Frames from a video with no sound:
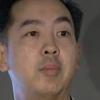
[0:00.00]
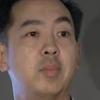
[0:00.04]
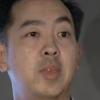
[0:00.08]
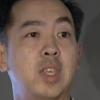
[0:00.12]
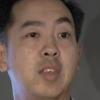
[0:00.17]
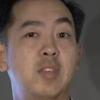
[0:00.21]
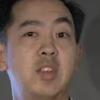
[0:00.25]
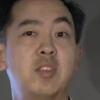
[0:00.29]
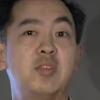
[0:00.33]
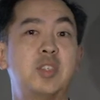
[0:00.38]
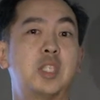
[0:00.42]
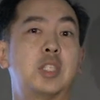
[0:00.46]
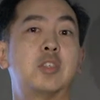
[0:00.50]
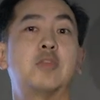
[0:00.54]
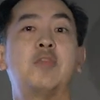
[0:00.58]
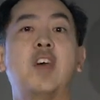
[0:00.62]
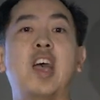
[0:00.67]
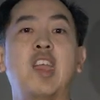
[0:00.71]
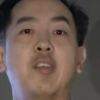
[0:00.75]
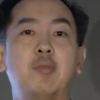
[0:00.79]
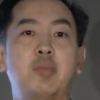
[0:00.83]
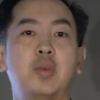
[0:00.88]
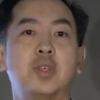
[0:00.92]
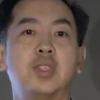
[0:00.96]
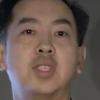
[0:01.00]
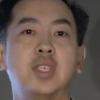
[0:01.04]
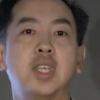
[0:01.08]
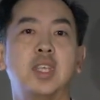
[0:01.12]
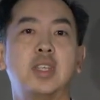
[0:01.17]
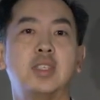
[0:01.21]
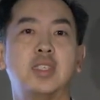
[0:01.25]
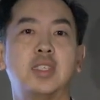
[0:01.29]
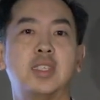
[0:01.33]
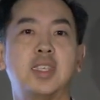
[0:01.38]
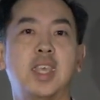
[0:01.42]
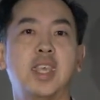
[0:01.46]
Even if just
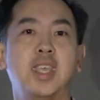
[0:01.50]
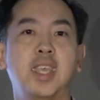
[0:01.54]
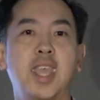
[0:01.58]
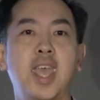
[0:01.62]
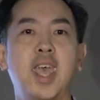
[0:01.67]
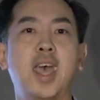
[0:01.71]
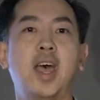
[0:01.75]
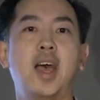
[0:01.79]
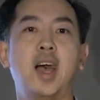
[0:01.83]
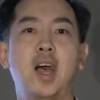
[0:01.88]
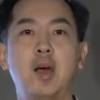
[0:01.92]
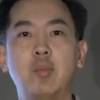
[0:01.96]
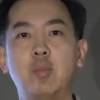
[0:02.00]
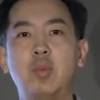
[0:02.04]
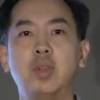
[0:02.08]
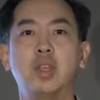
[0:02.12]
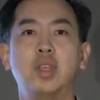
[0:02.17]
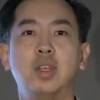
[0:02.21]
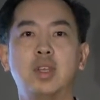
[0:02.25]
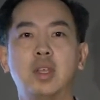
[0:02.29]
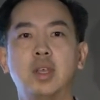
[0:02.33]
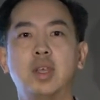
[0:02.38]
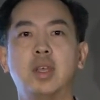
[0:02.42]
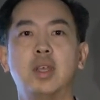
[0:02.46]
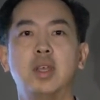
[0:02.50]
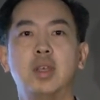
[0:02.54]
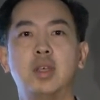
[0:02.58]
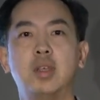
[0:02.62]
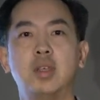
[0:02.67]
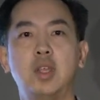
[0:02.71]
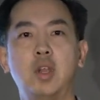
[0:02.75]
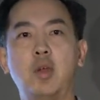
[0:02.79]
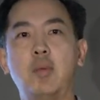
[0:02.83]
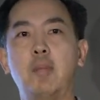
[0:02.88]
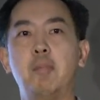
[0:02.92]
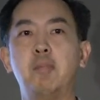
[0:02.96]
5% say, yeah, I'm willing to
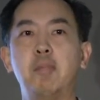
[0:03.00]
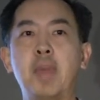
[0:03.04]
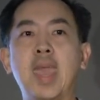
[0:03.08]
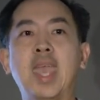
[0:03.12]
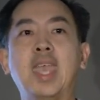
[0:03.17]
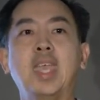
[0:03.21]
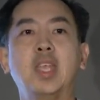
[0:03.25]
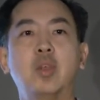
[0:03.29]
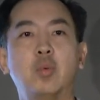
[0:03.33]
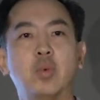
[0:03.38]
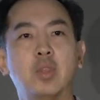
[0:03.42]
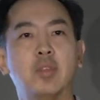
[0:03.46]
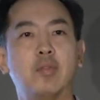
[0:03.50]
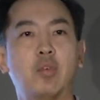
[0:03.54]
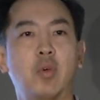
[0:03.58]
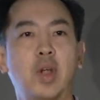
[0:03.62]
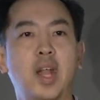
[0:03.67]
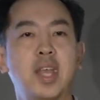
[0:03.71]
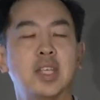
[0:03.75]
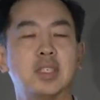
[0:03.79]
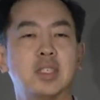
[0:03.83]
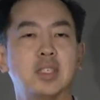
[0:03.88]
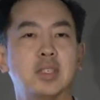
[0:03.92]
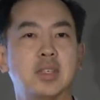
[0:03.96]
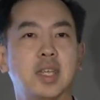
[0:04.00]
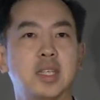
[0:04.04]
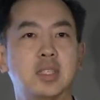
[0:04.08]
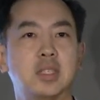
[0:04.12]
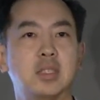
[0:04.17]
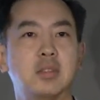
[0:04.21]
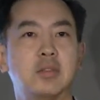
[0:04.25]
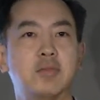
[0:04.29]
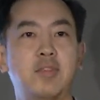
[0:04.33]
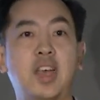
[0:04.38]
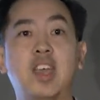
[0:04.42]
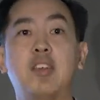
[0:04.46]
bank with Verizon,
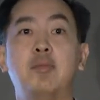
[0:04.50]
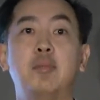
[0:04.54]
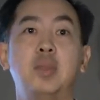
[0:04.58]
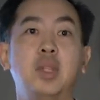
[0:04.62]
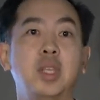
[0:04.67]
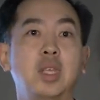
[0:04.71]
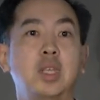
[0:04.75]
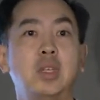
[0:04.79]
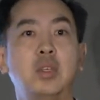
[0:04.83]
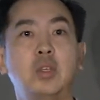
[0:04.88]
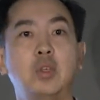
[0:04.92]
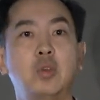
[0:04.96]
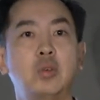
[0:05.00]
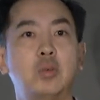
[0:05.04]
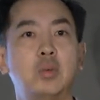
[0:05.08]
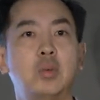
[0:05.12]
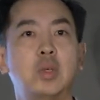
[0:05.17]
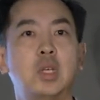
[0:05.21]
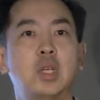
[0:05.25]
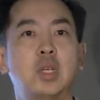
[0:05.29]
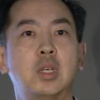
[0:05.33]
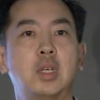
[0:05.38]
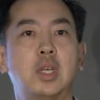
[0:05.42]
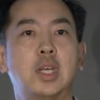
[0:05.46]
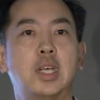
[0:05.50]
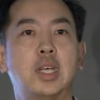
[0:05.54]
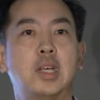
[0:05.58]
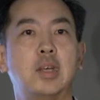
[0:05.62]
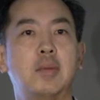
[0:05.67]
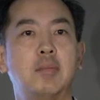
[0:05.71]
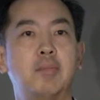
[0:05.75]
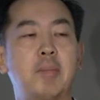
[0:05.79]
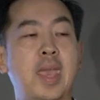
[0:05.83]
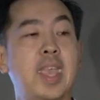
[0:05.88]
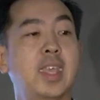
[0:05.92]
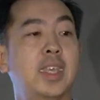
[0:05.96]
that's 5 million new
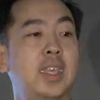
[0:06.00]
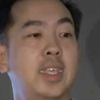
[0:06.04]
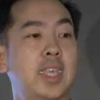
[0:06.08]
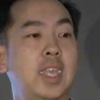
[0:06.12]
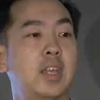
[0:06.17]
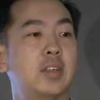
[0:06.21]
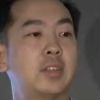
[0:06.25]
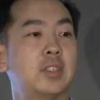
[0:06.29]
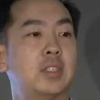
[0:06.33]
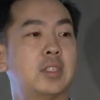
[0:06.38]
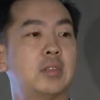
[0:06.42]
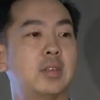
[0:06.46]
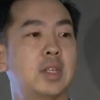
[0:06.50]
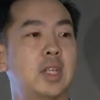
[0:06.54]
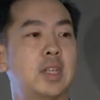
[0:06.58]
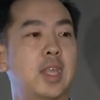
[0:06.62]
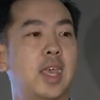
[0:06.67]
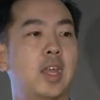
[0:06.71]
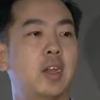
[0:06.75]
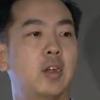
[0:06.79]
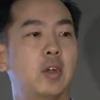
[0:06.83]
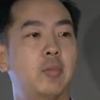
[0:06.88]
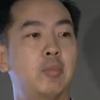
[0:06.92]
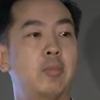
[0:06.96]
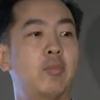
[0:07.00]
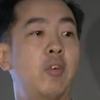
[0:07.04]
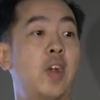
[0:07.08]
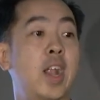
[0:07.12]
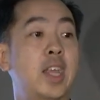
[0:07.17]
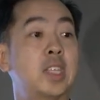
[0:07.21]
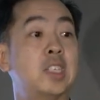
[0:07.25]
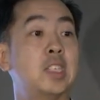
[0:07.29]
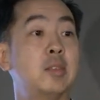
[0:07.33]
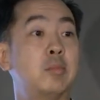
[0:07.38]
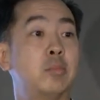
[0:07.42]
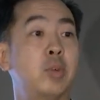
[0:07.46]
bank accounts that are
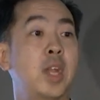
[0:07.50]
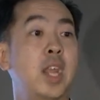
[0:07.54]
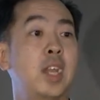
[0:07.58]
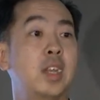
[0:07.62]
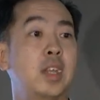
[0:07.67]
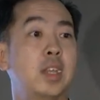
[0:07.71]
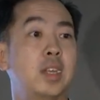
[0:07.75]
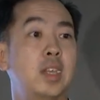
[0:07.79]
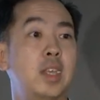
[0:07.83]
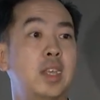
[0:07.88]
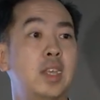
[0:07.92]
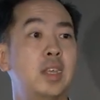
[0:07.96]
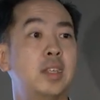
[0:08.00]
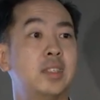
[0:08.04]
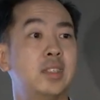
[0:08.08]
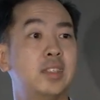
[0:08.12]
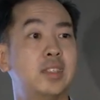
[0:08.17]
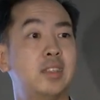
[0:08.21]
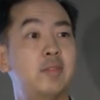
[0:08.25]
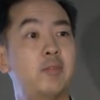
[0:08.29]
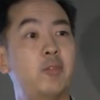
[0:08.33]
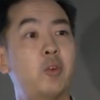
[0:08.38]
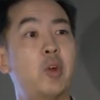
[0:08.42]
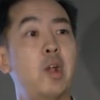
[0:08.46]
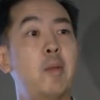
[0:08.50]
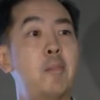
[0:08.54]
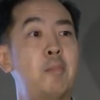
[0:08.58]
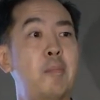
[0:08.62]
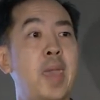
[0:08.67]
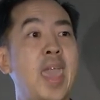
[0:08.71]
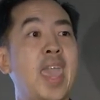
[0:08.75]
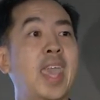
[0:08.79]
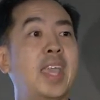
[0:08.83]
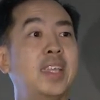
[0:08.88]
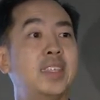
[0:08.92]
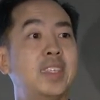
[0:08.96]
Verizon branded. For a
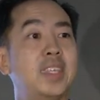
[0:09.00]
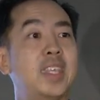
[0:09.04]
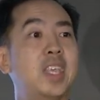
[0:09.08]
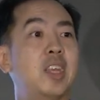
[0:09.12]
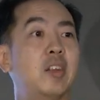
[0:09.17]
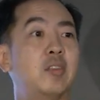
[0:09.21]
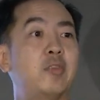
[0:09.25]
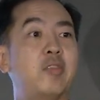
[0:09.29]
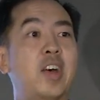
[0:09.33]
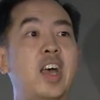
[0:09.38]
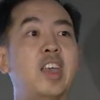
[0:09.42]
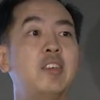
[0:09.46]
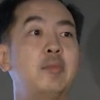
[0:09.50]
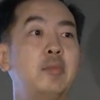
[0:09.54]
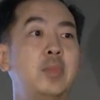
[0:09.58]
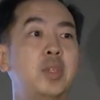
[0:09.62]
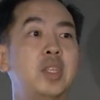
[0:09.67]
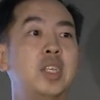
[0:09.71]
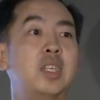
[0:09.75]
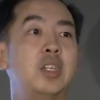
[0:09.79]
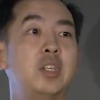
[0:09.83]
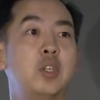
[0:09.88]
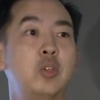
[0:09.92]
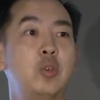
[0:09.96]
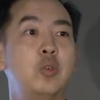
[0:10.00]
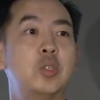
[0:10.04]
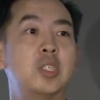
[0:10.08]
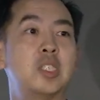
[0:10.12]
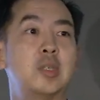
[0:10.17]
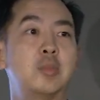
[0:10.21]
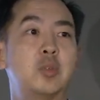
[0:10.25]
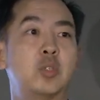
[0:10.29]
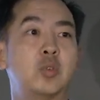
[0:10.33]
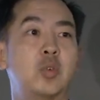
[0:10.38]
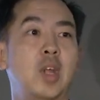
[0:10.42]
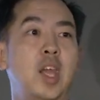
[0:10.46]
bank to get 5 million new
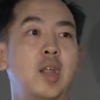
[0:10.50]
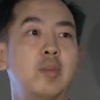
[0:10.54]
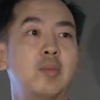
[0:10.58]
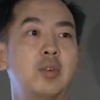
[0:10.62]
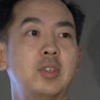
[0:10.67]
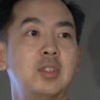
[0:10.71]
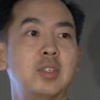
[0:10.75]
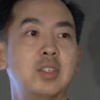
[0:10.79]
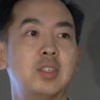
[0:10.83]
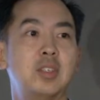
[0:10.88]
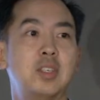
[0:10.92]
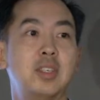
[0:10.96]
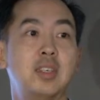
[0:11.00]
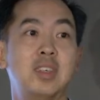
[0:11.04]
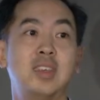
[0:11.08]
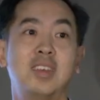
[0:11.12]
subscribers,